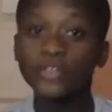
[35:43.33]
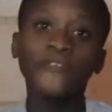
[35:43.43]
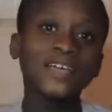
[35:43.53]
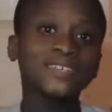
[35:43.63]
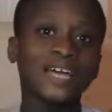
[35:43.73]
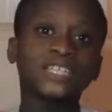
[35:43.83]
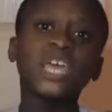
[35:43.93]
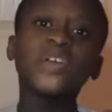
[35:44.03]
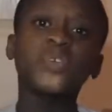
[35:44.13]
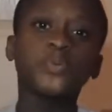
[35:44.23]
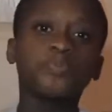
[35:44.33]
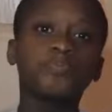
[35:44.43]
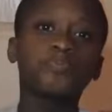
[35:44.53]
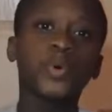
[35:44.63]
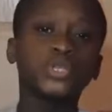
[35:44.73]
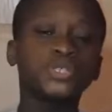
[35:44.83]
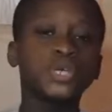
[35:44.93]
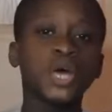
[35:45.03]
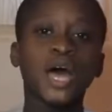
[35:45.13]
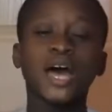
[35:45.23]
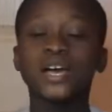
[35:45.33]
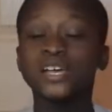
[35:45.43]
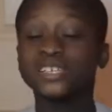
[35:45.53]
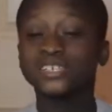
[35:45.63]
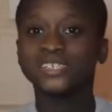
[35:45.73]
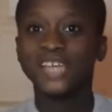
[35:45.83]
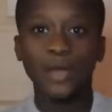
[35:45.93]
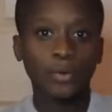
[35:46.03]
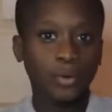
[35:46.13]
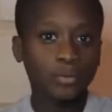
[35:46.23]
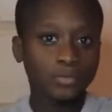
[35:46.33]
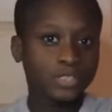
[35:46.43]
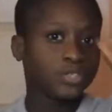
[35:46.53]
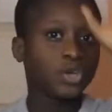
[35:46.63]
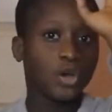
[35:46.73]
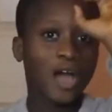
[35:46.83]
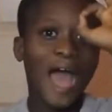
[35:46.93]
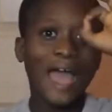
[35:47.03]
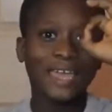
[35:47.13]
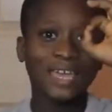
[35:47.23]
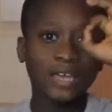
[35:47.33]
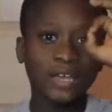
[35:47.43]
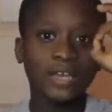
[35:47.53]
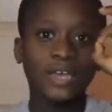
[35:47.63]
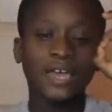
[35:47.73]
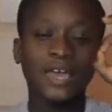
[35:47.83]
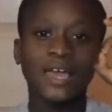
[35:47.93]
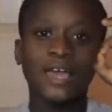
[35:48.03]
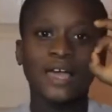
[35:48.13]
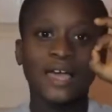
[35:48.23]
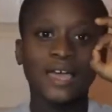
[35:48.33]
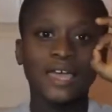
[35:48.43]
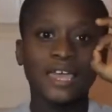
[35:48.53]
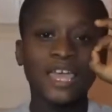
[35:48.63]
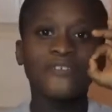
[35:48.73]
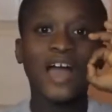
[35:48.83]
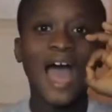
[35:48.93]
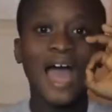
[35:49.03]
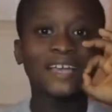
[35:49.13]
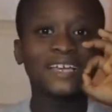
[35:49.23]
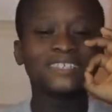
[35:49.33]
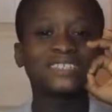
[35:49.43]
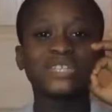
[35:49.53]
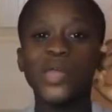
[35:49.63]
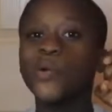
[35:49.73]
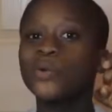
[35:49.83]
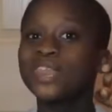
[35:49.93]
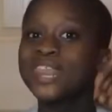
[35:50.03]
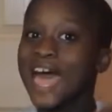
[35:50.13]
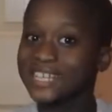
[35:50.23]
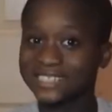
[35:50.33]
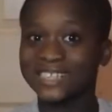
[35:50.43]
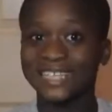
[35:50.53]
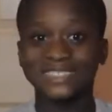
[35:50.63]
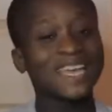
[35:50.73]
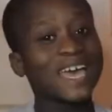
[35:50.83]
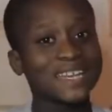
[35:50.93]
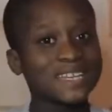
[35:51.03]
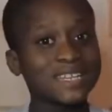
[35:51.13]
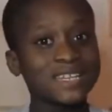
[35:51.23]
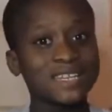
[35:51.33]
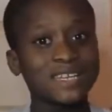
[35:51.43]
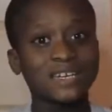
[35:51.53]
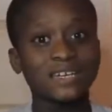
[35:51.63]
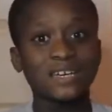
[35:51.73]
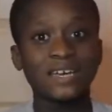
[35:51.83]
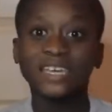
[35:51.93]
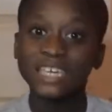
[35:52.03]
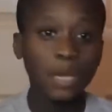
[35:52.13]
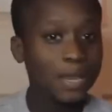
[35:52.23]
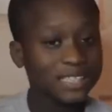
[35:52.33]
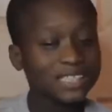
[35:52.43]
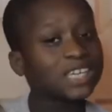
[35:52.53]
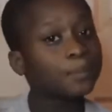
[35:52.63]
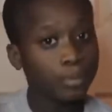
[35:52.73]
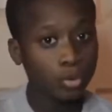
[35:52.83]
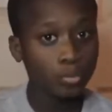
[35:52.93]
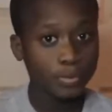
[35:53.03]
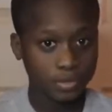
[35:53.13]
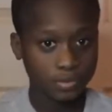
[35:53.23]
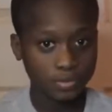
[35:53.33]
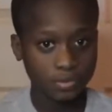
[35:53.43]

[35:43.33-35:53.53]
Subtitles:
So the fact is that if you put 0, your I, if I is still less than 10, let it keep looping.